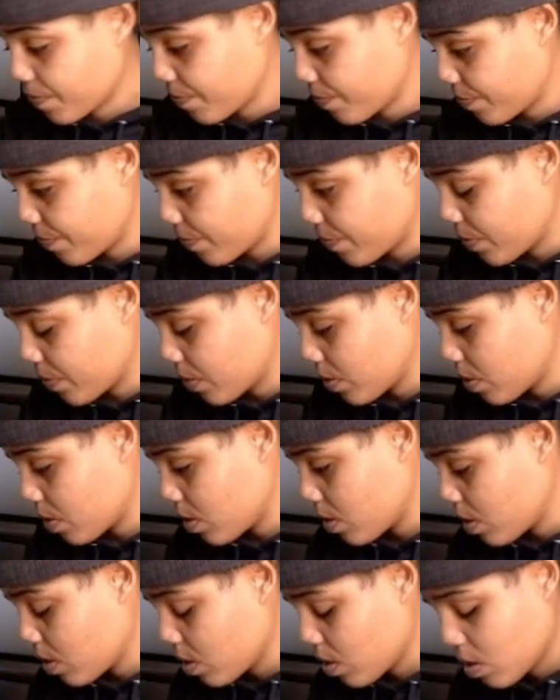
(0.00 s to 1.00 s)

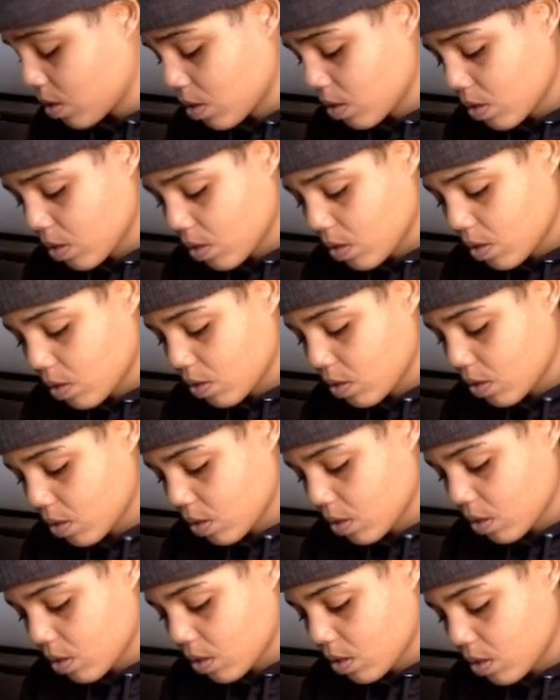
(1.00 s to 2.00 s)

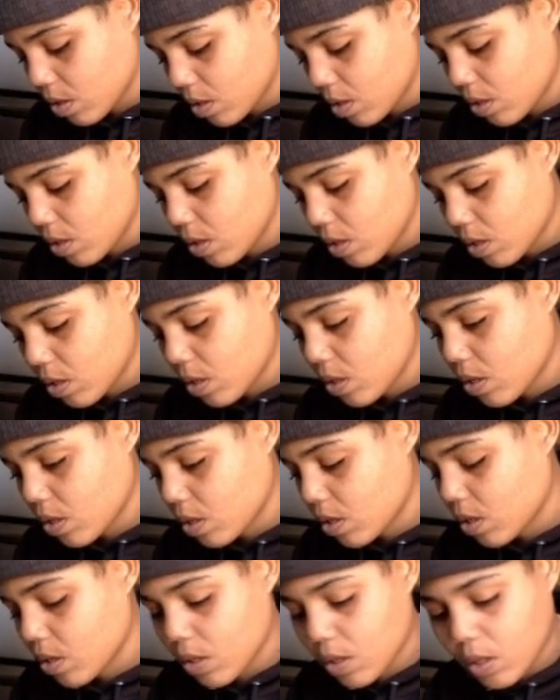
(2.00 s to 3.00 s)

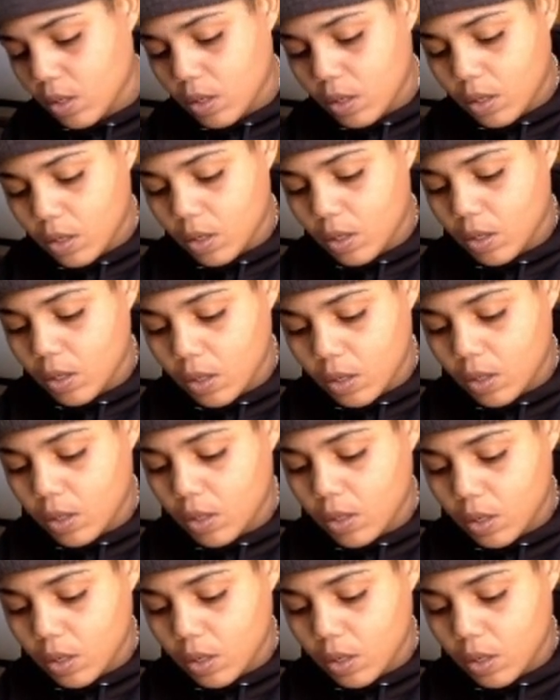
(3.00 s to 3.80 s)
[no speech]